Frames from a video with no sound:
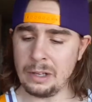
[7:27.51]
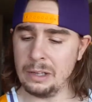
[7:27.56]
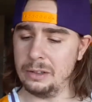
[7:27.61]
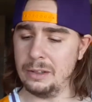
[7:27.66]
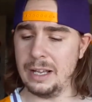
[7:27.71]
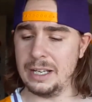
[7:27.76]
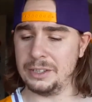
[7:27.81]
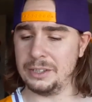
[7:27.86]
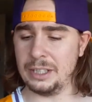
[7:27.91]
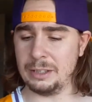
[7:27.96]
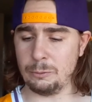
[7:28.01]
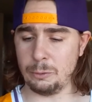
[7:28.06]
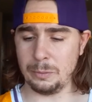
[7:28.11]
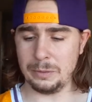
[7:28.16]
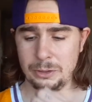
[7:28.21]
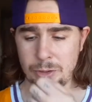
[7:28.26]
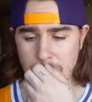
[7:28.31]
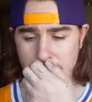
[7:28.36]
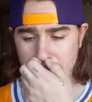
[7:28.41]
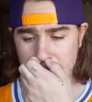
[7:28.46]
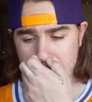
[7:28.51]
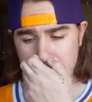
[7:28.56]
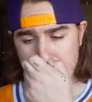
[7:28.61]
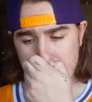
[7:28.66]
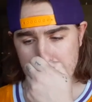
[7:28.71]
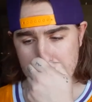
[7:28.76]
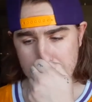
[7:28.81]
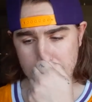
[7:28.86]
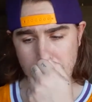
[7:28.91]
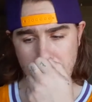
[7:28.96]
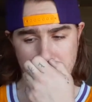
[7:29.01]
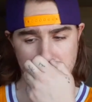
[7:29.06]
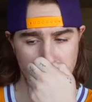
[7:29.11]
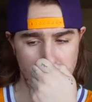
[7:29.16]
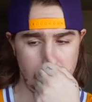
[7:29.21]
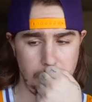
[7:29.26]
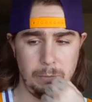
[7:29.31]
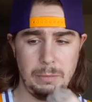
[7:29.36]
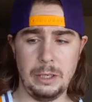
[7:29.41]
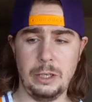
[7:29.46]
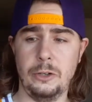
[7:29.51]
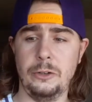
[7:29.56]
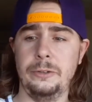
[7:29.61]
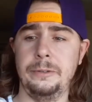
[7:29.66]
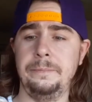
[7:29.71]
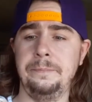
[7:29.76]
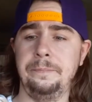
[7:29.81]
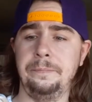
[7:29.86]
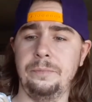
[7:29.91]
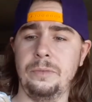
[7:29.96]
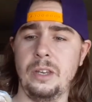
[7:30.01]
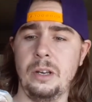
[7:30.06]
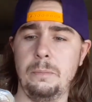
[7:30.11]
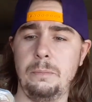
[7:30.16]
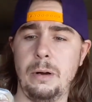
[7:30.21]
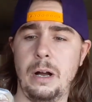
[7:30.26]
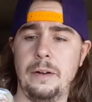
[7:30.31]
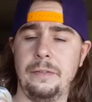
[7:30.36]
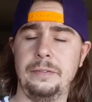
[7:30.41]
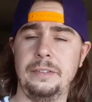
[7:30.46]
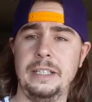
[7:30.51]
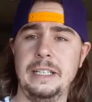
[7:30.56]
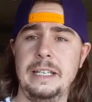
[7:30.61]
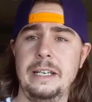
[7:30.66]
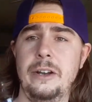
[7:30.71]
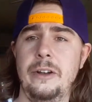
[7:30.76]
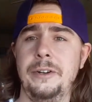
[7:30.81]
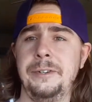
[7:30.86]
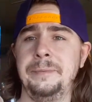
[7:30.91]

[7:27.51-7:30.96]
Last thing we'll be trying today is the Cocomel puffy.